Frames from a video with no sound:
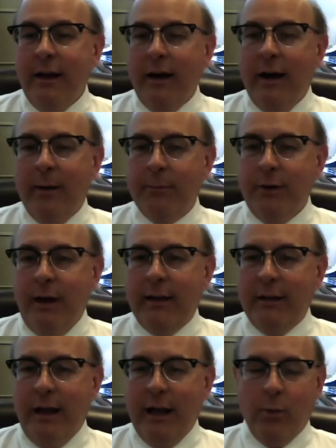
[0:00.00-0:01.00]

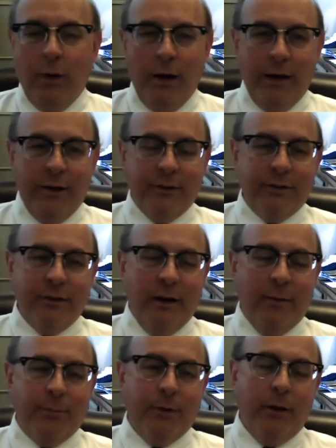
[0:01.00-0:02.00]
And likewise,
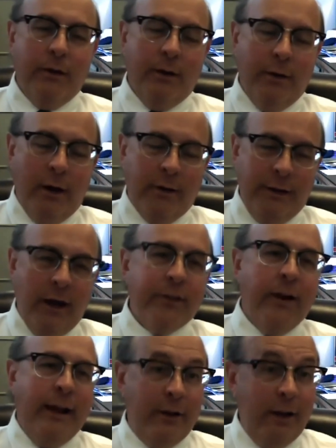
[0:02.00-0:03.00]
on the
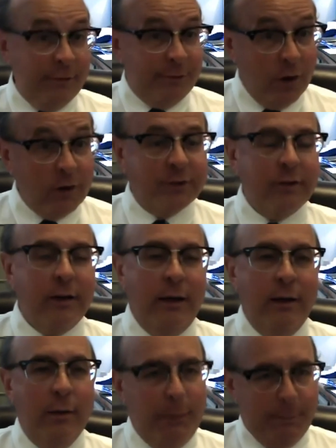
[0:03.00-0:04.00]
other hand,
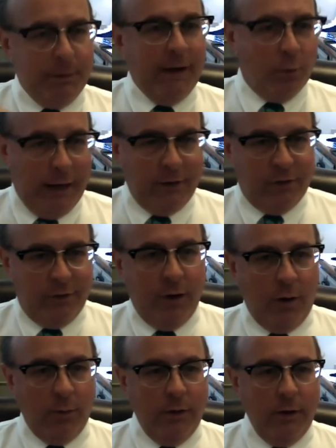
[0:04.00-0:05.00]
inversely, people have a right to
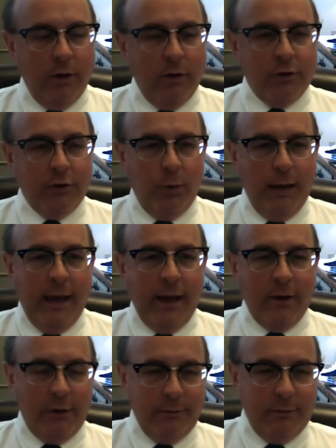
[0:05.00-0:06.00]
vote. So you
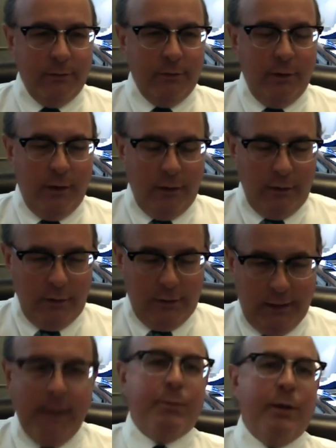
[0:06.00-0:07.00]
can't
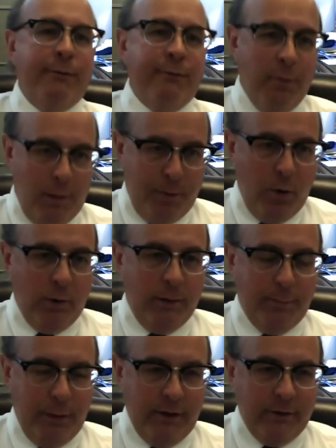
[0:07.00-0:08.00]
keep them from the polling
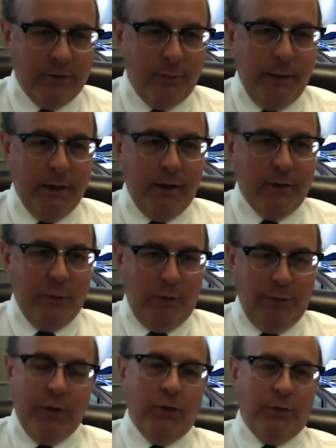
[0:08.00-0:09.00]
place because they
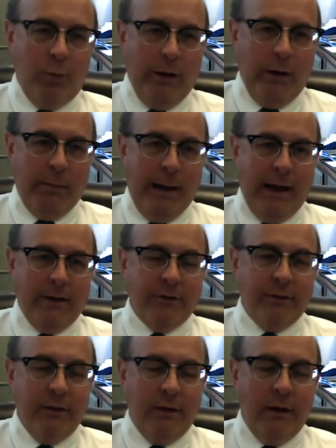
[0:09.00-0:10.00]
refuse to wear a
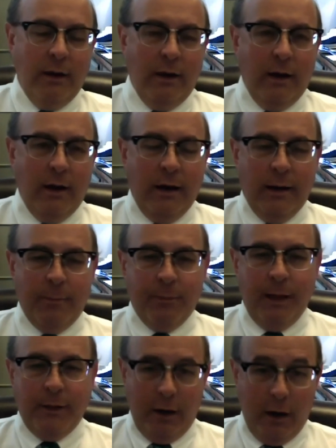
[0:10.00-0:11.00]
mask.
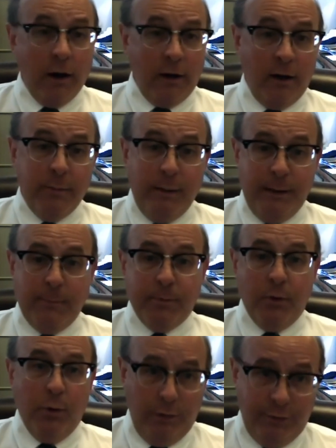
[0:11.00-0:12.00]
And there are going to be people
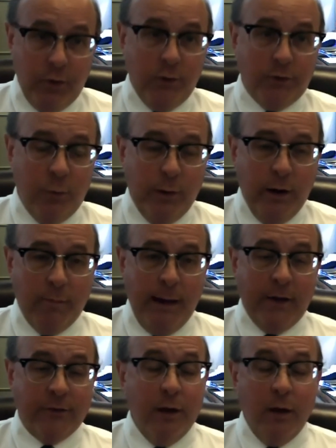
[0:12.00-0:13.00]
who refuse to wear a
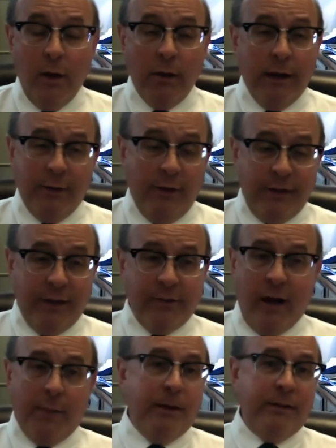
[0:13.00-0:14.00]
mask. Now, this has
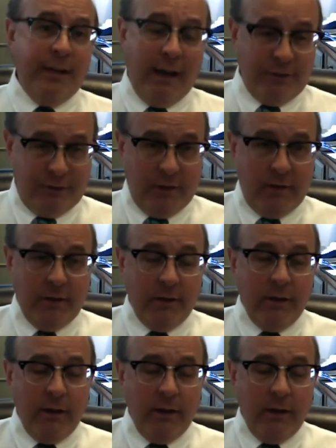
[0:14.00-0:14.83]
not been tested.